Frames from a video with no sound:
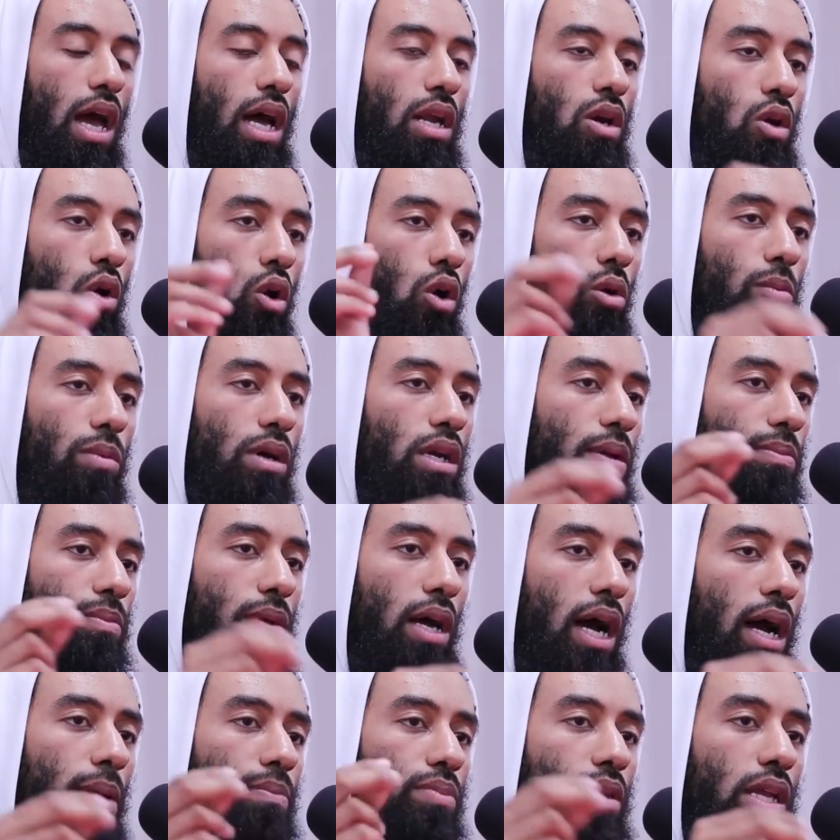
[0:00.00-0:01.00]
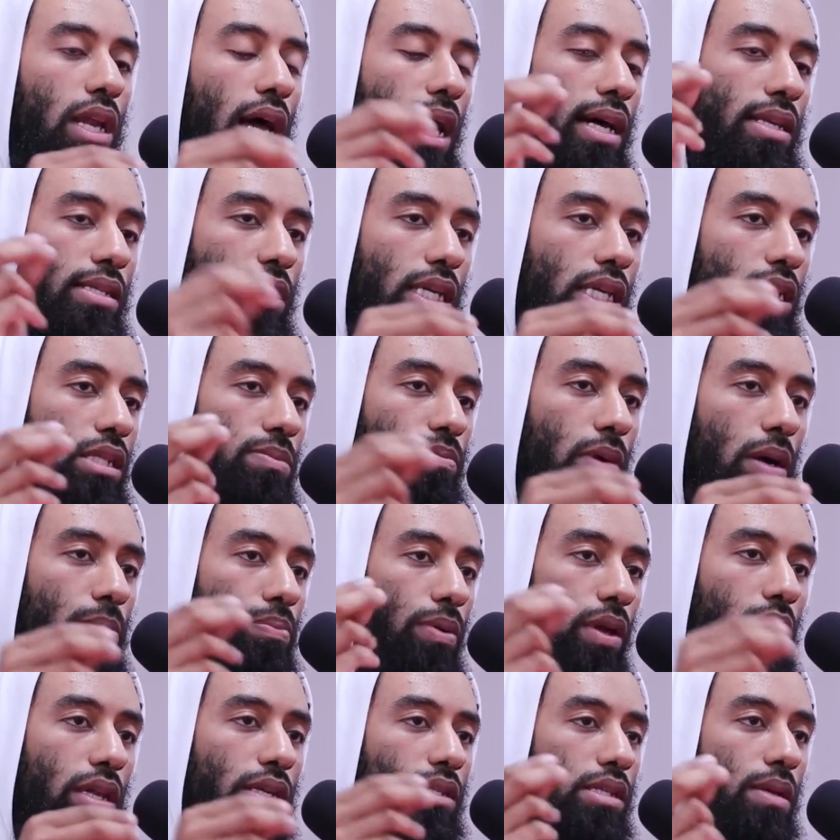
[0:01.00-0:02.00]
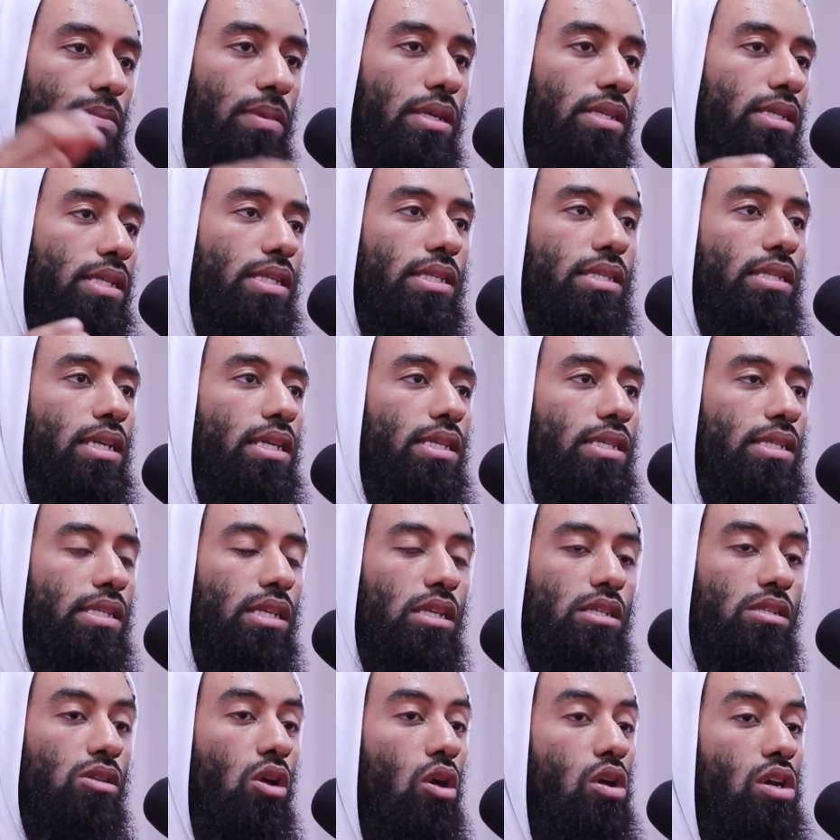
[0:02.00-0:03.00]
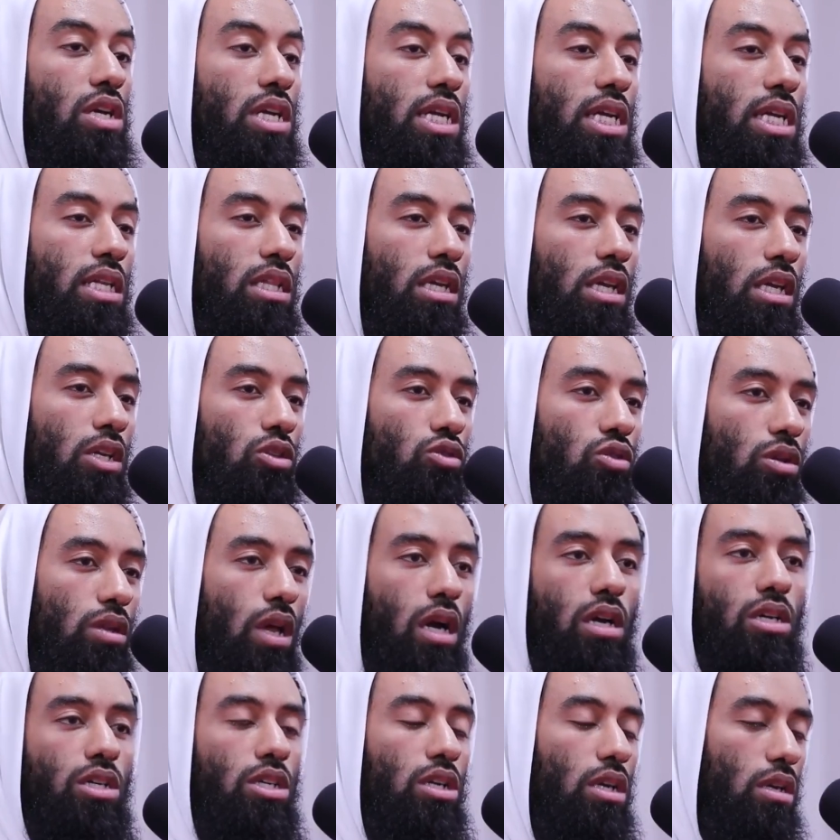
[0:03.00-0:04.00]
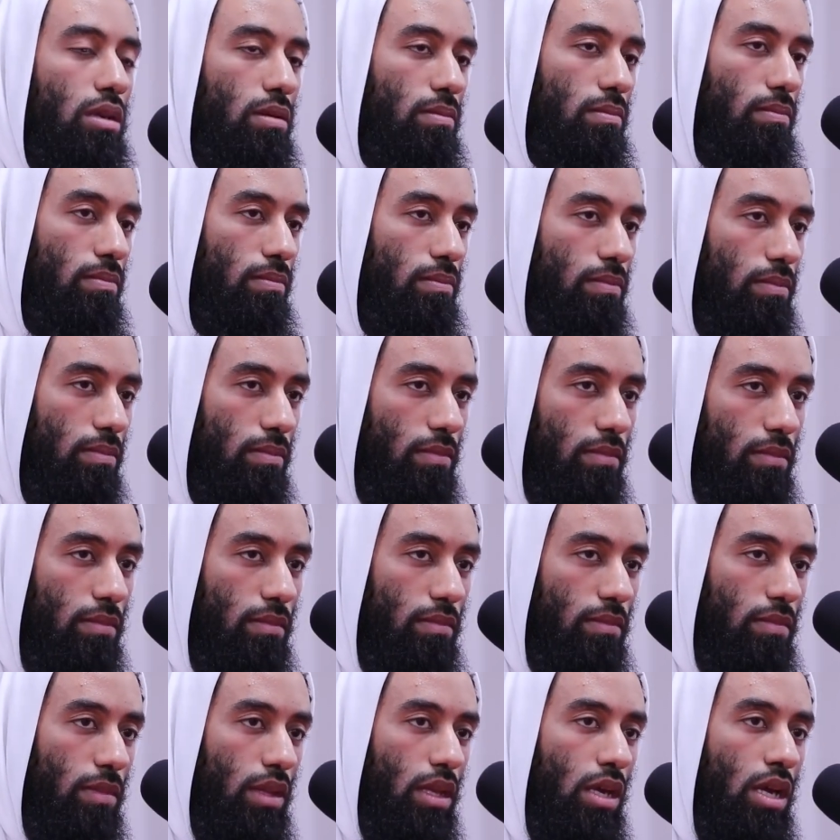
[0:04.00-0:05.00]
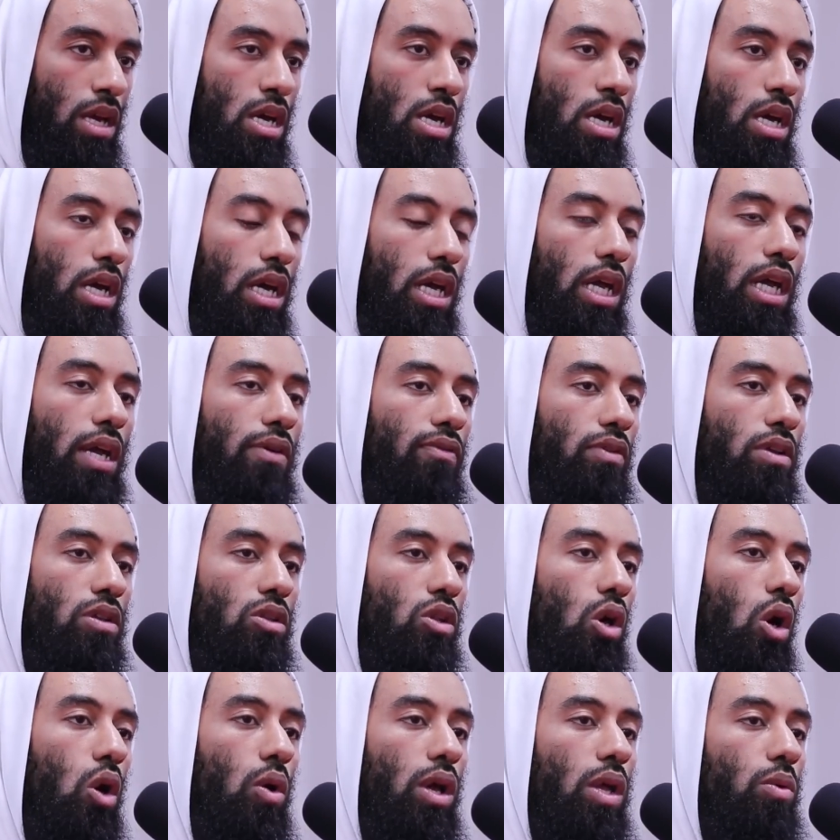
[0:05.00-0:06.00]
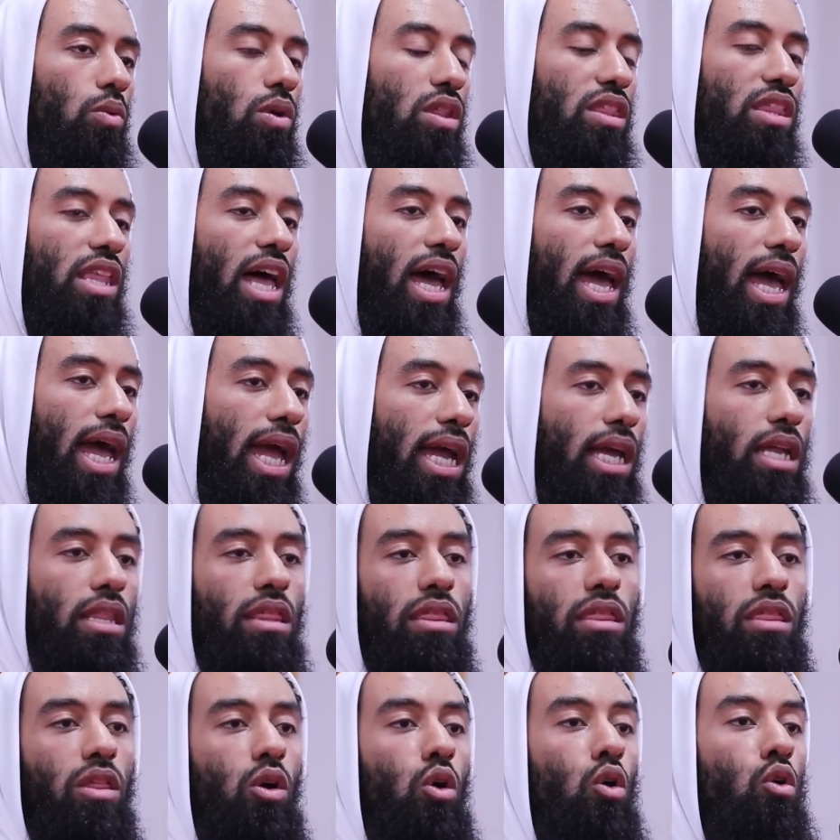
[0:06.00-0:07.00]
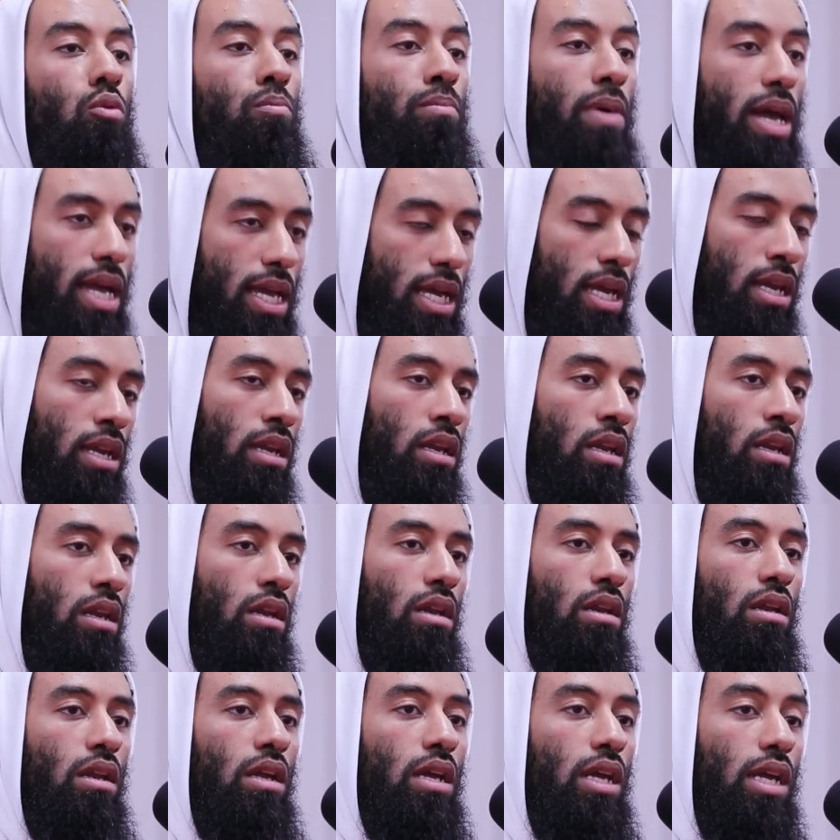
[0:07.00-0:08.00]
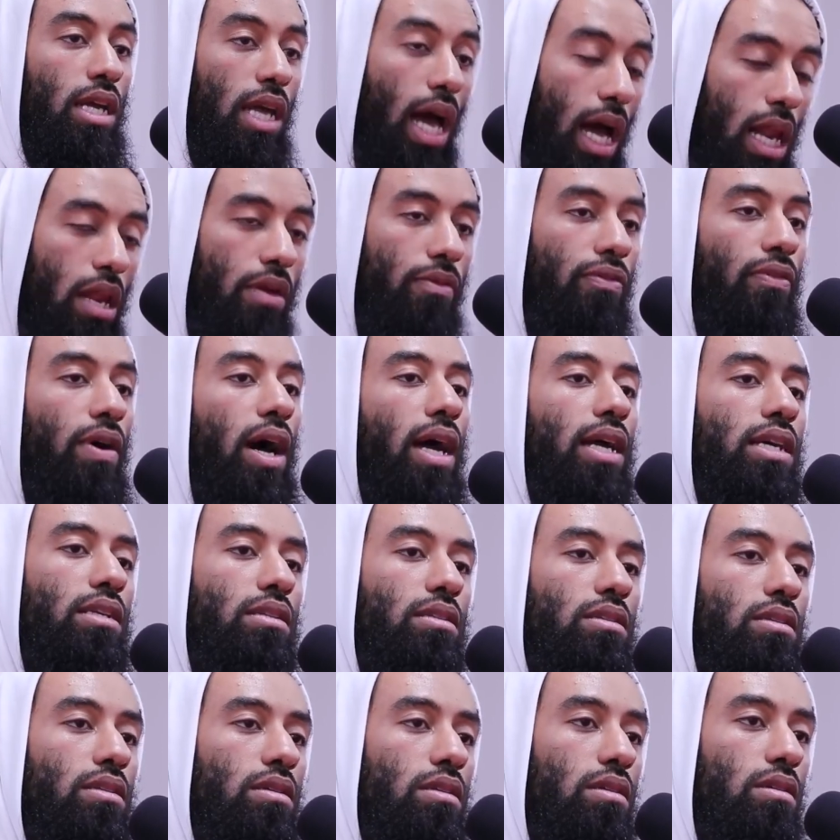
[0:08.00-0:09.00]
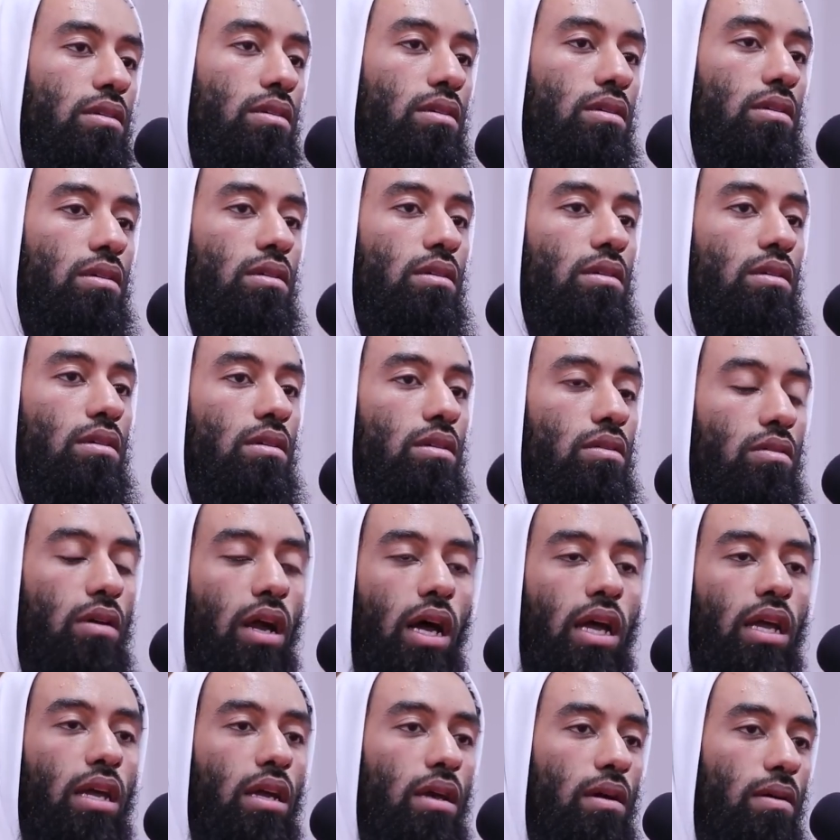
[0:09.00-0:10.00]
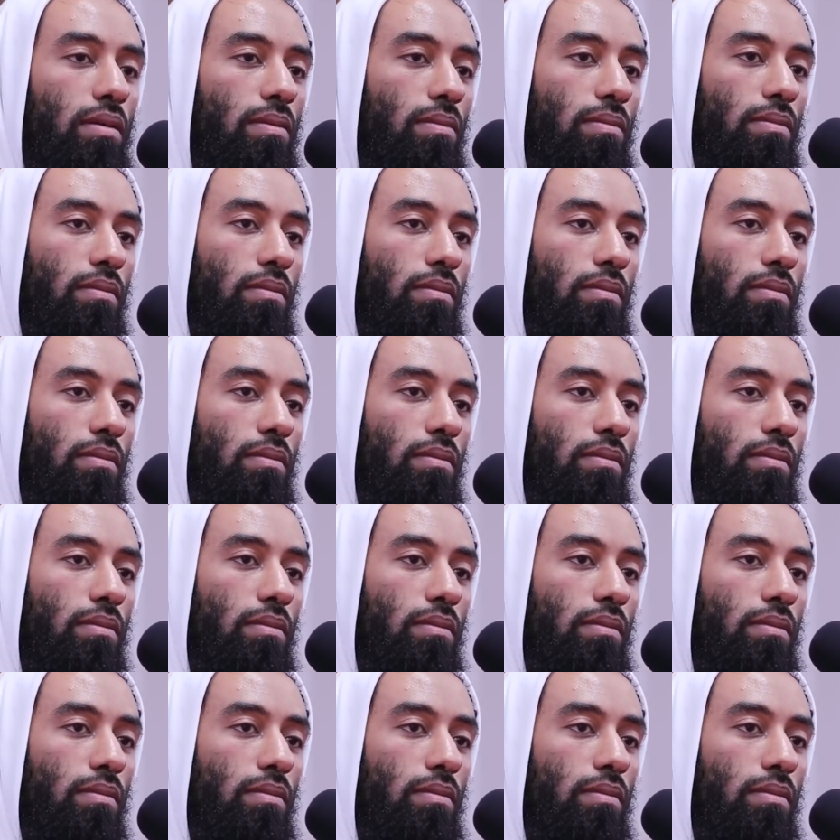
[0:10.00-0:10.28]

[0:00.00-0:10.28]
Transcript: And Umar ibn Abdul Aziz, my brothers and my sisters, does not need an introduction. Even though he was the eighth Umayyad Caliphate, right?